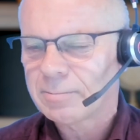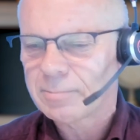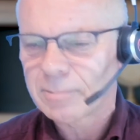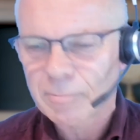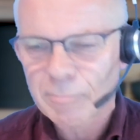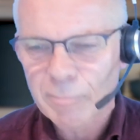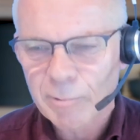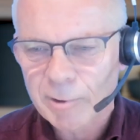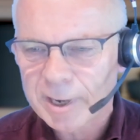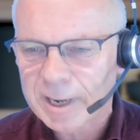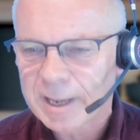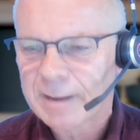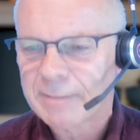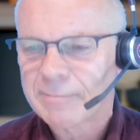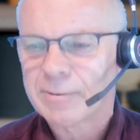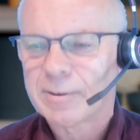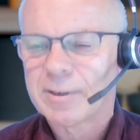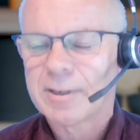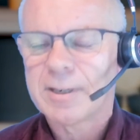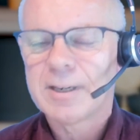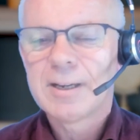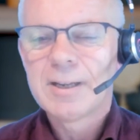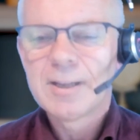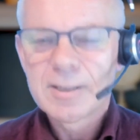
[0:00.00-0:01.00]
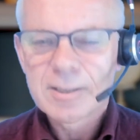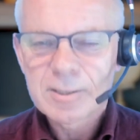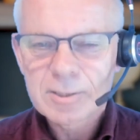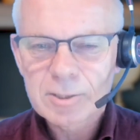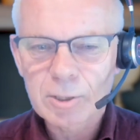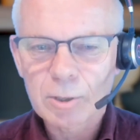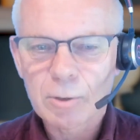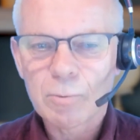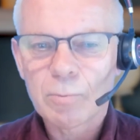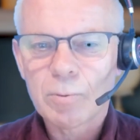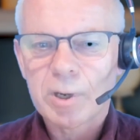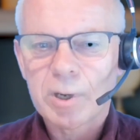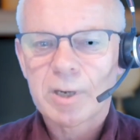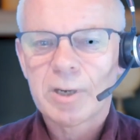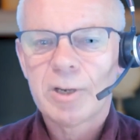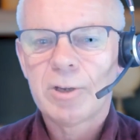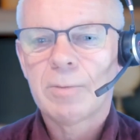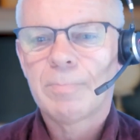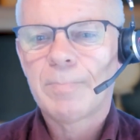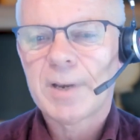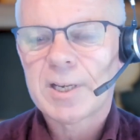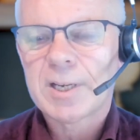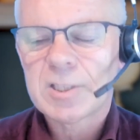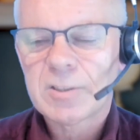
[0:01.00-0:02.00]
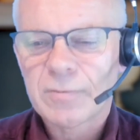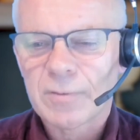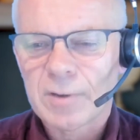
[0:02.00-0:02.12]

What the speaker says: whatever. So what are your best